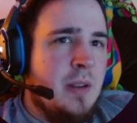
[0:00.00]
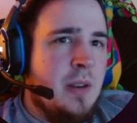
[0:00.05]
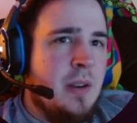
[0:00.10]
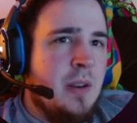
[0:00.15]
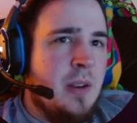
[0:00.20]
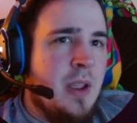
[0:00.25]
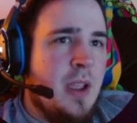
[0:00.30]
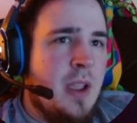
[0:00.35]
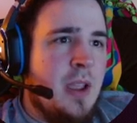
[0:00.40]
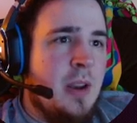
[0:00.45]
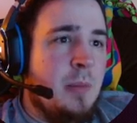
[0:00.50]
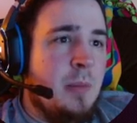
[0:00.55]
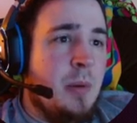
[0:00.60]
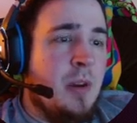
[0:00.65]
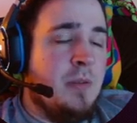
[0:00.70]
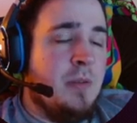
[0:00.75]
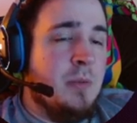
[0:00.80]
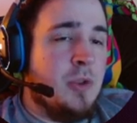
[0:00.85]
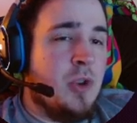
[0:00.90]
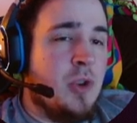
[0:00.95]
Okay, and apart
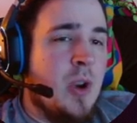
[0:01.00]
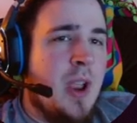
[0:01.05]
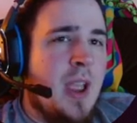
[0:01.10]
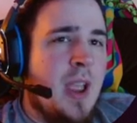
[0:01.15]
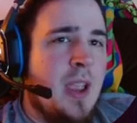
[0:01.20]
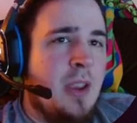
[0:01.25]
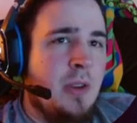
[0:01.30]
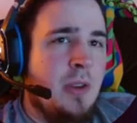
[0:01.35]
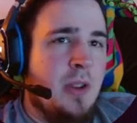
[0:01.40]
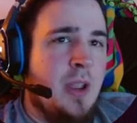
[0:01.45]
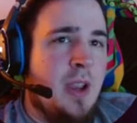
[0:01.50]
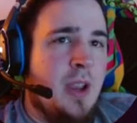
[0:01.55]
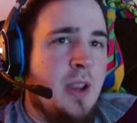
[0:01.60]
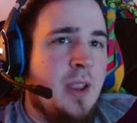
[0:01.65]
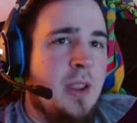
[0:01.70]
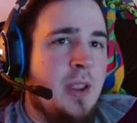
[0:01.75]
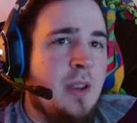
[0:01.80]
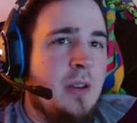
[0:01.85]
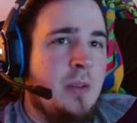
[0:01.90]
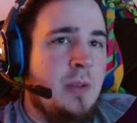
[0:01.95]
from triangulating
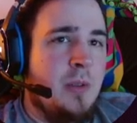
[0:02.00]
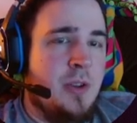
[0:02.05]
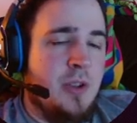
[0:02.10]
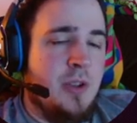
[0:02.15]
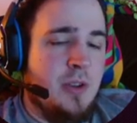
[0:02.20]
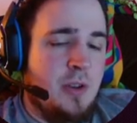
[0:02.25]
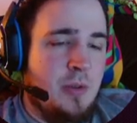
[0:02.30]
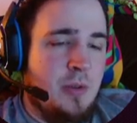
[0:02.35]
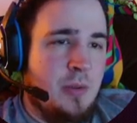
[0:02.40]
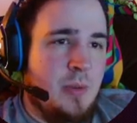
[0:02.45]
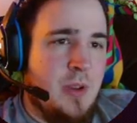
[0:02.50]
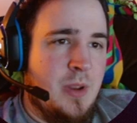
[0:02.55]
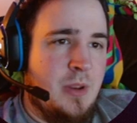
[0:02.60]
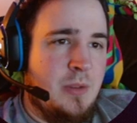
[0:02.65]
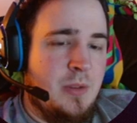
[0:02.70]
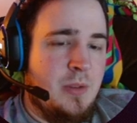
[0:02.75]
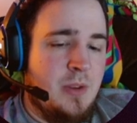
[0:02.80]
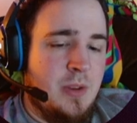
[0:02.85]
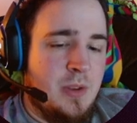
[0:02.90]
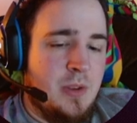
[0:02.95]
it, which you could do without doing
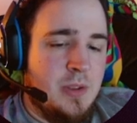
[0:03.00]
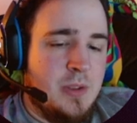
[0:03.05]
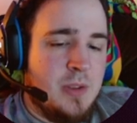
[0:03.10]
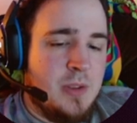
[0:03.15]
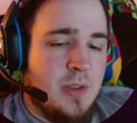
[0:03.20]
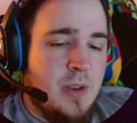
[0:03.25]
this,